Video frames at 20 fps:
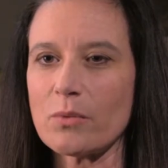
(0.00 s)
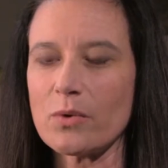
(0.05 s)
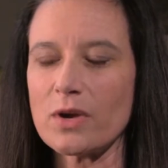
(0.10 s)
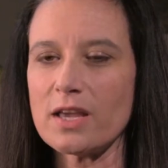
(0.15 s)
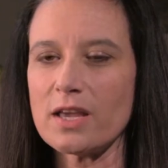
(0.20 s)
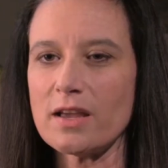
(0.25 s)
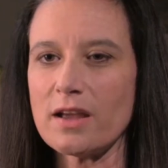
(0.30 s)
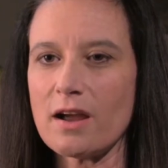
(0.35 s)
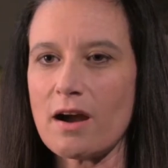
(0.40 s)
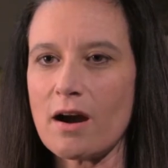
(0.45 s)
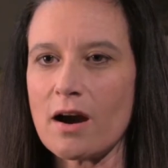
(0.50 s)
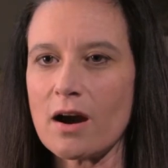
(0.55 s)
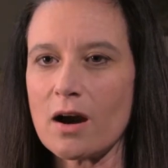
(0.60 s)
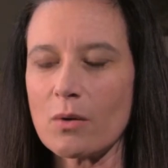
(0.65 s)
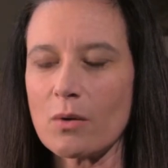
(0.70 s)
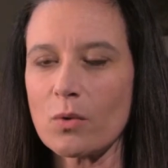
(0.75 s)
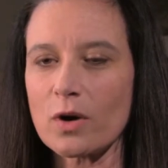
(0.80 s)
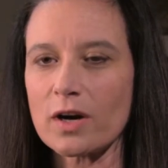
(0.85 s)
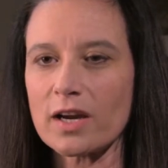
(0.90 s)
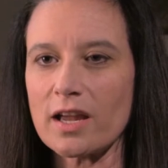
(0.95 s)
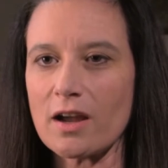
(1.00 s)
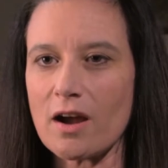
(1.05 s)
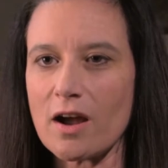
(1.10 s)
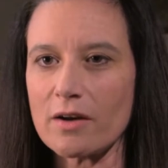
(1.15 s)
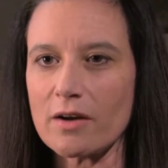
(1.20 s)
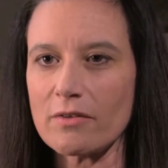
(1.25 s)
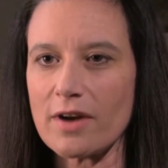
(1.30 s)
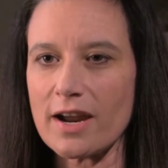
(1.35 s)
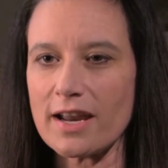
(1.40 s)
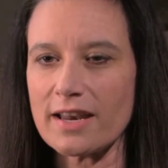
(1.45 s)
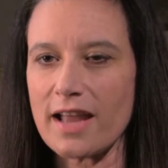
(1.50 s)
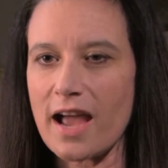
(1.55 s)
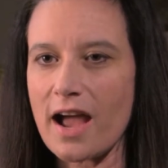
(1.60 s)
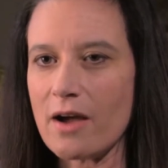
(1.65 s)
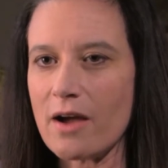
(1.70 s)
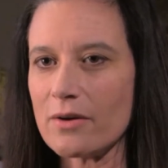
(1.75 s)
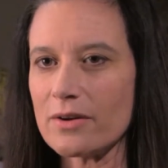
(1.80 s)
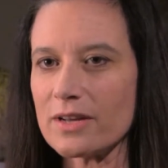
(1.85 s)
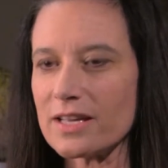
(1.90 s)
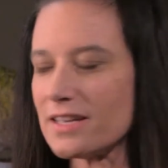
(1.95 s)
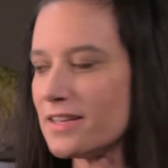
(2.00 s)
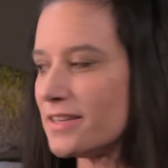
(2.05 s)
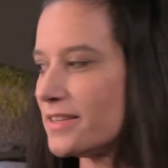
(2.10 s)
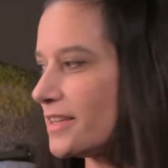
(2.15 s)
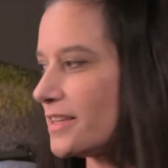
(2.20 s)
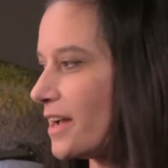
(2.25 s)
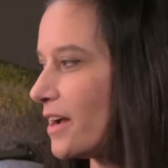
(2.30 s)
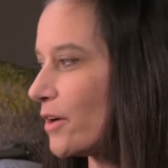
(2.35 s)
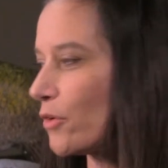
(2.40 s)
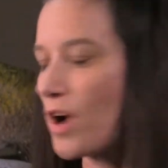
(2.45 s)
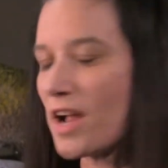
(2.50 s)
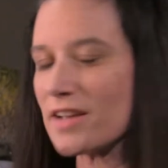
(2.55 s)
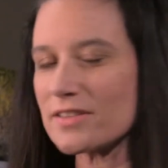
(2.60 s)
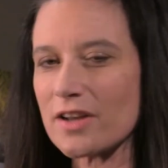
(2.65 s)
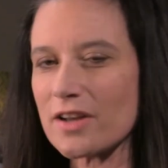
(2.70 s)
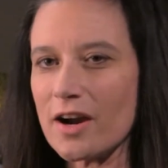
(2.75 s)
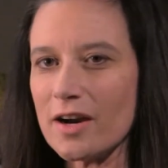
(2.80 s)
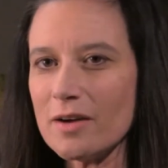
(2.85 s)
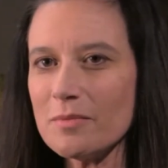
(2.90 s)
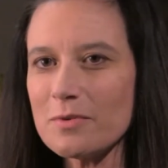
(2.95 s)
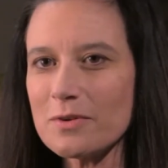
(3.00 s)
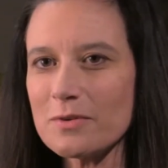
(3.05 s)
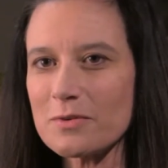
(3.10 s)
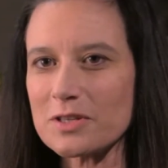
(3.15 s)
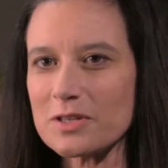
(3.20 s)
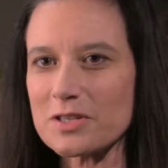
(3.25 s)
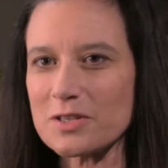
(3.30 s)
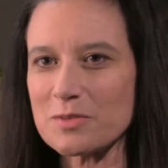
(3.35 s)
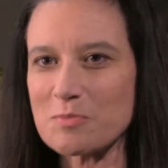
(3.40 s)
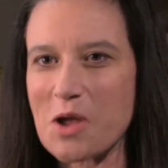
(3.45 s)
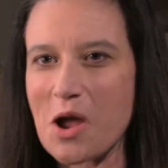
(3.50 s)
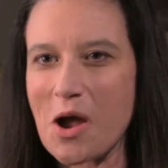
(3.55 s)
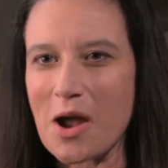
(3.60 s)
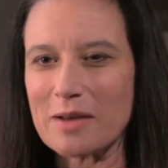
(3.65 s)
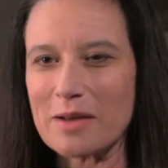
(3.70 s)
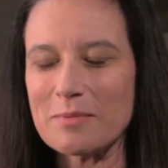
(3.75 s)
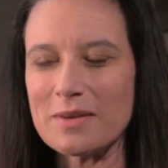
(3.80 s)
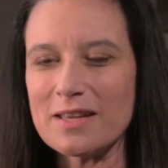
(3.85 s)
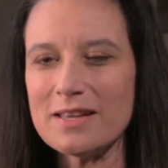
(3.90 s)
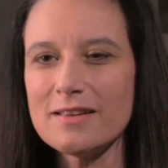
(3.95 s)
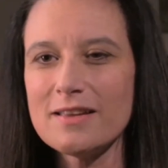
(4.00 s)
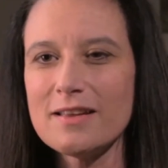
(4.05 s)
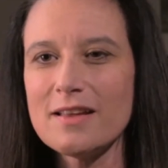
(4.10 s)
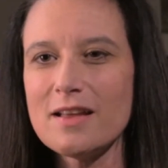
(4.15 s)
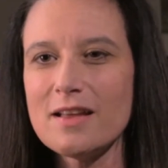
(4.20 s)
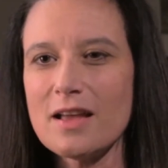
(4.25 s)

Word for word: we are working on right now is uh, grass carp, which is behind me.